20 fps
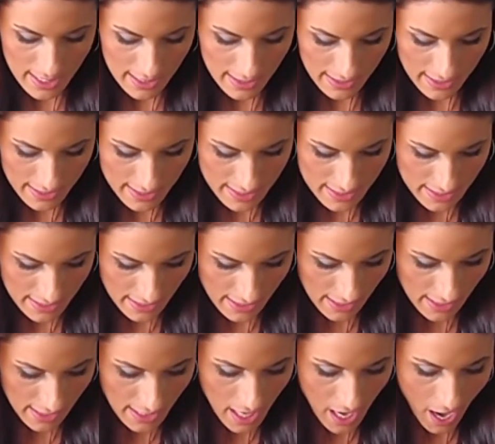Let's
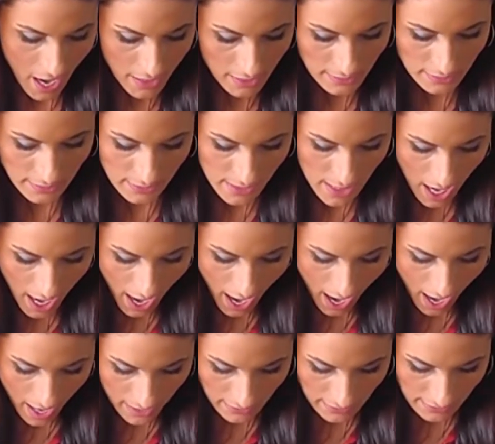see.
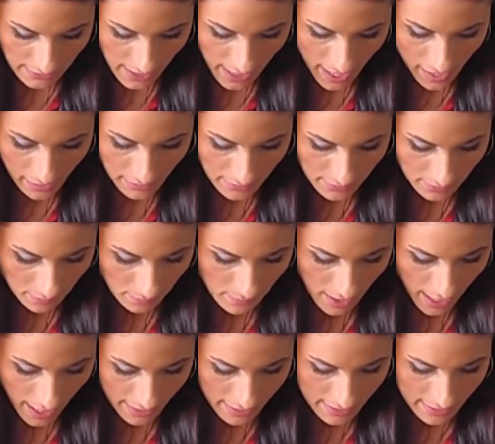And
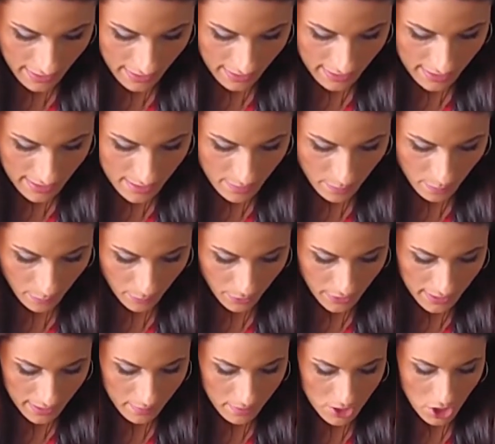I think that's
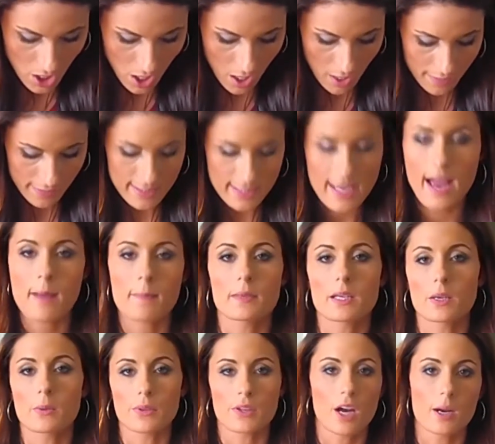pretty much all that's
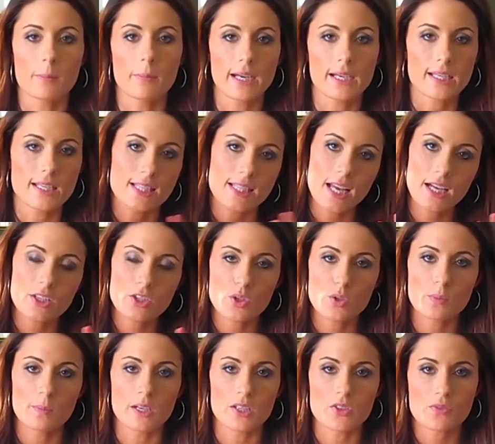happening with our bodies. Not
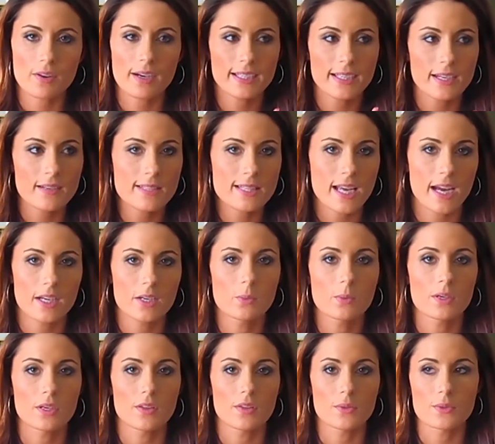too much. Right now is kind of
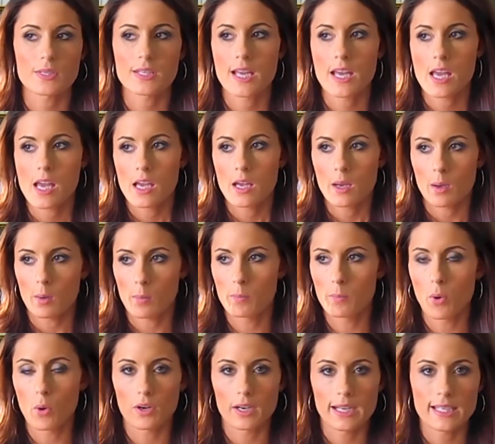one of those
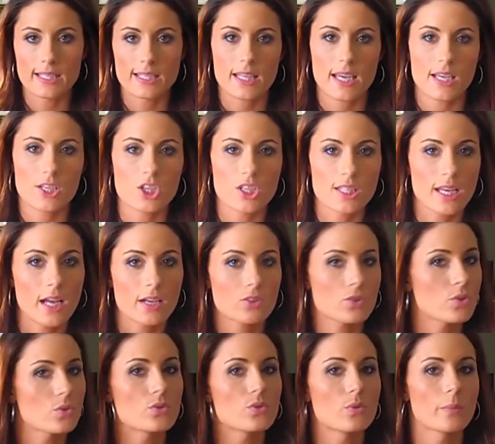boring stages. Not
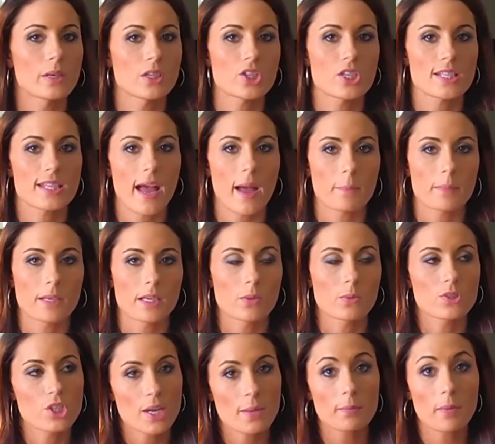too much is happening,
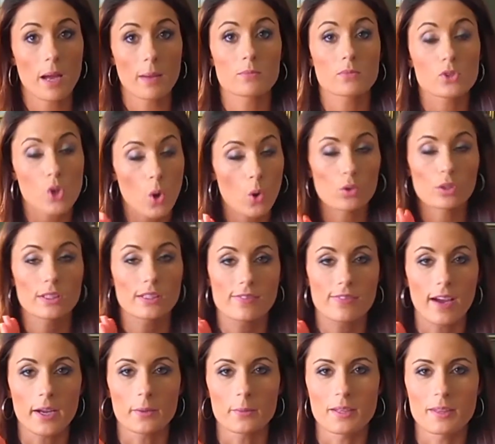which I'm totally
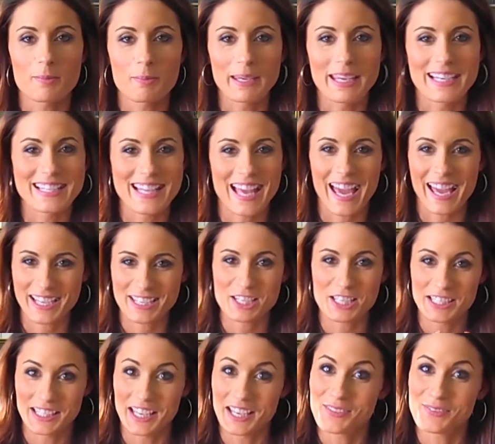fine with because I
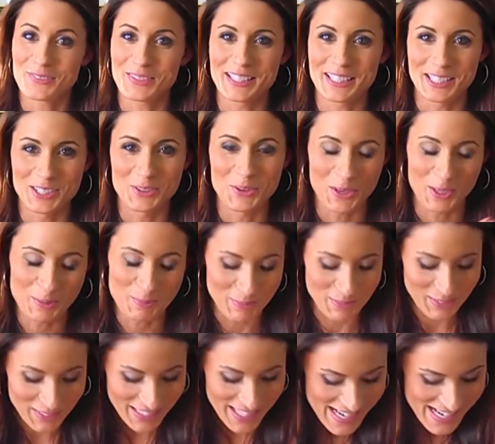actually like feeling
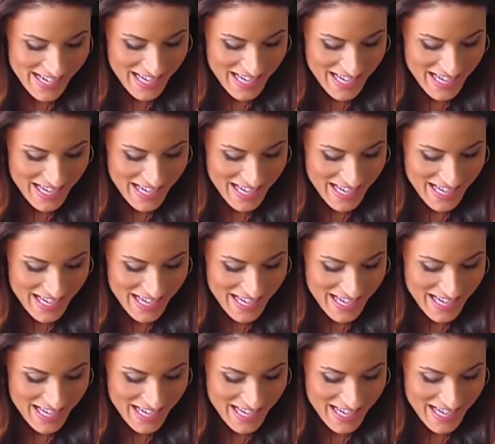normal.